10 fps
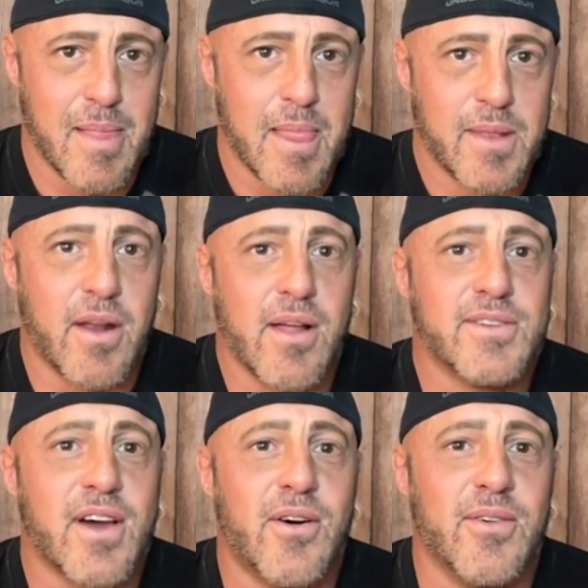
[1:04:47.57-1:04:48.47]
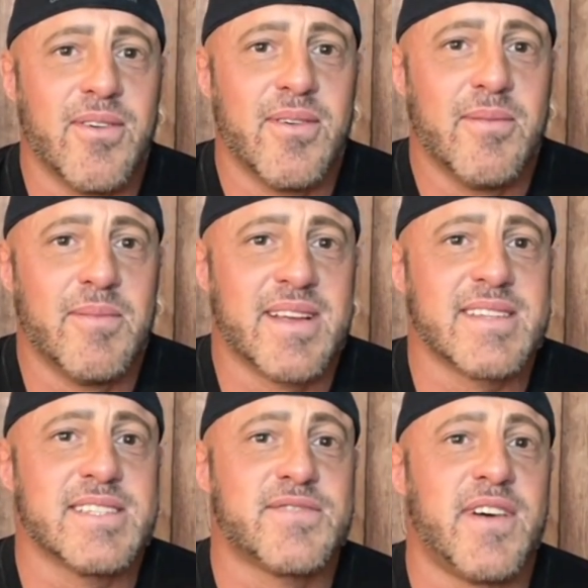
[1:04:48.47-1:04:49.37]
No, no, don't. Okay. Because
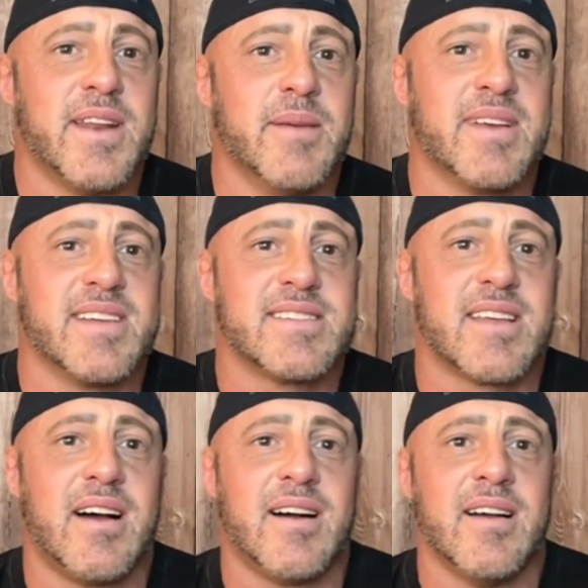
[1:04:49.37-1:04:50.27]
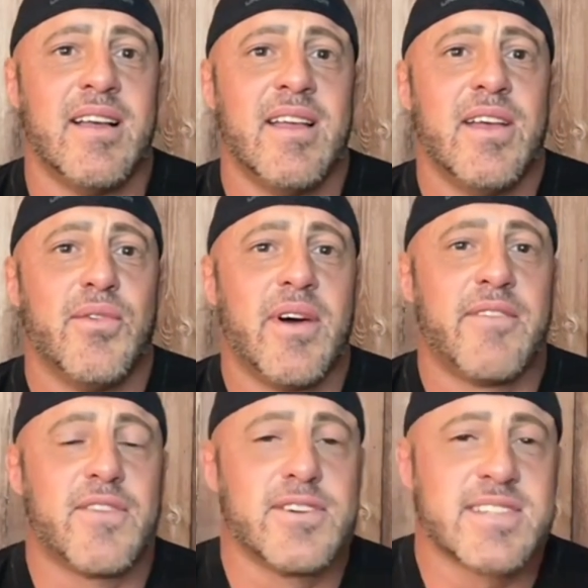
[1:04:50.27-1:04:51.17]
it's funny because uh, when I
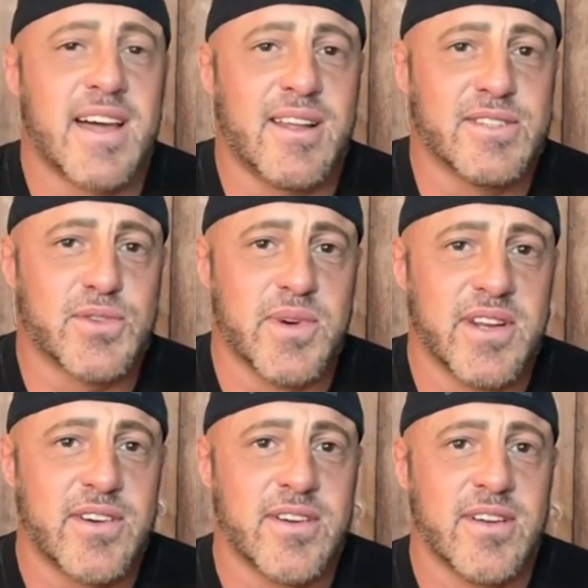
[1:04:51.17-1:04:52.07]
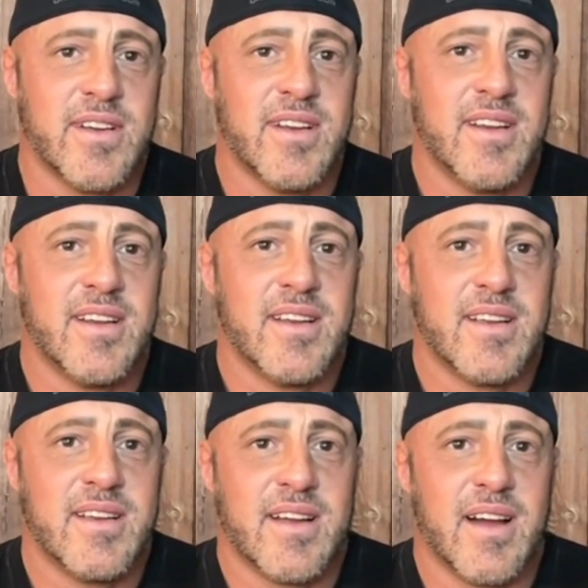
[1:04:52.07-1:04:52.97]
first got on Twitter,
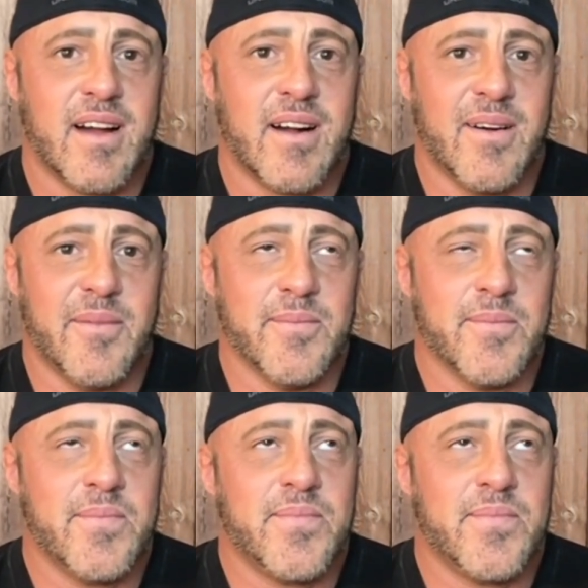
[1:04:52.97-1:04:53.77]
um,